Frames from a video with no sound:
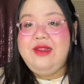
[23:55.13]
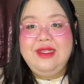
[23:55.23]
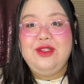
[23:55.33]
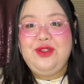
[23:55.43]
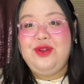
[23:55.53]

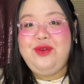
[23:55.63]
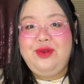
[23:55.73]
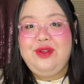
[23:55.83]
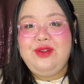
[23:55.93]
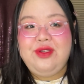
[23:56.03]
lean on your
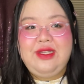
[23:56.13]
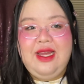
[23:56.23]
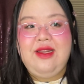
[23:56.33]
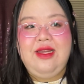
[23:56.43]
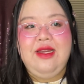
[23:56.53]
own
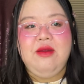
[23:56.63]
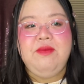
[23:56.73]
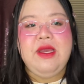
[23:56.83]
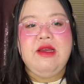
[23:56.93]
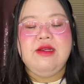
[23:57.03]
understanding,
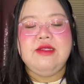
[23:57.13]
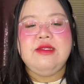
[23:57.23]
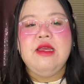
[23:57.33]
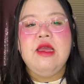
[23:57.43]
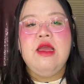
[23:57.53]
because